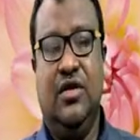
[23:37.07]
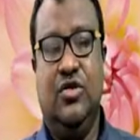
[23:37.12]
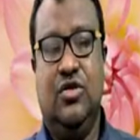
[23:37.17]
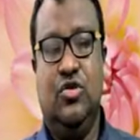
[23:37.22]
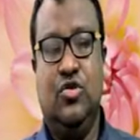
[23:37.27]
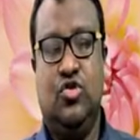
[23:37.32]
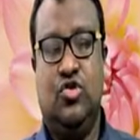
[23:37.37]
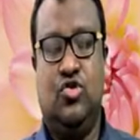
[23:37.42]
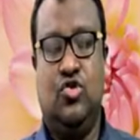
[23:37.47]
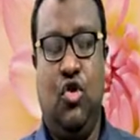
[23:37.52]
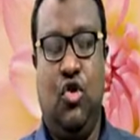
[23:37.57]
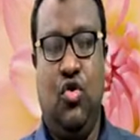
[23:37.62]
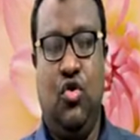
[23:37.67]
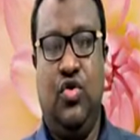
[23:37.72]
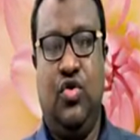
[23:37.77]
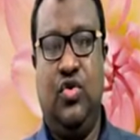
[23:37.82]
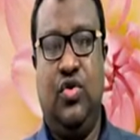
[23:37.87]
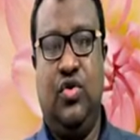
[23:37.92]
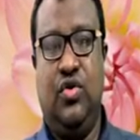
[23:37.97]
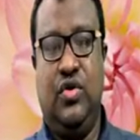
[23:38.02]

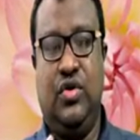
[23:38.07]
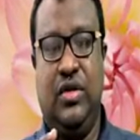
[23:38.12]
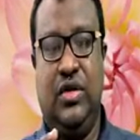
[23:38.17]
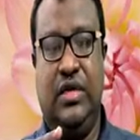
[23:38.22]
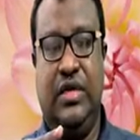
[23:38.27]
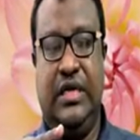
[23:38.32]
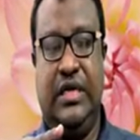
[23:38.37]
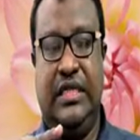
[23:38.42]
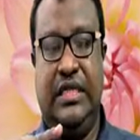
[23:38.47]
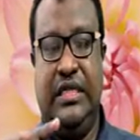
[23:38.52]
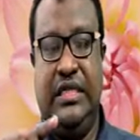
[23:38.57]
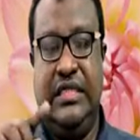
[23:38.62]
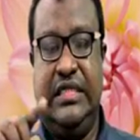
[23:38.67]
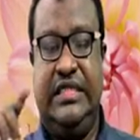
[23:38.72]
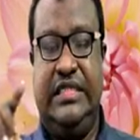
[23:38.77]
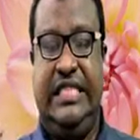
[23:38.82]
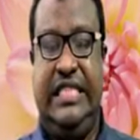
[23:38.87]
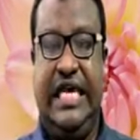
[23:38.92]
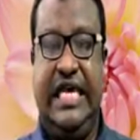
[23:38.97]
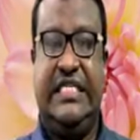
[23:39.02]
So
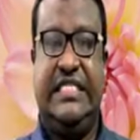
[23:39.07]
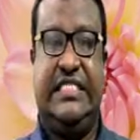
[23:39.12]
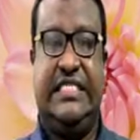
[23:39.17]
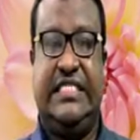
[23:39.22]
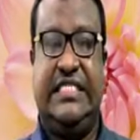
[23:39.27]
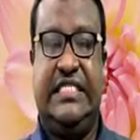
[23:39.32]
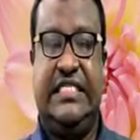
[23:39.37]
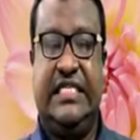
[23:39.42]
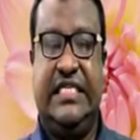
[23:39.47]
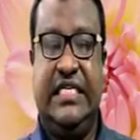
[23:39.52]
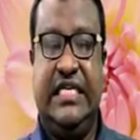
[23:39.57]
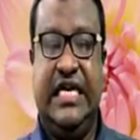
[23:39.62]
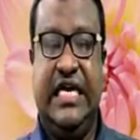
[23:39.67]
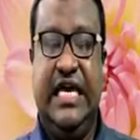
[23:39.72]
this,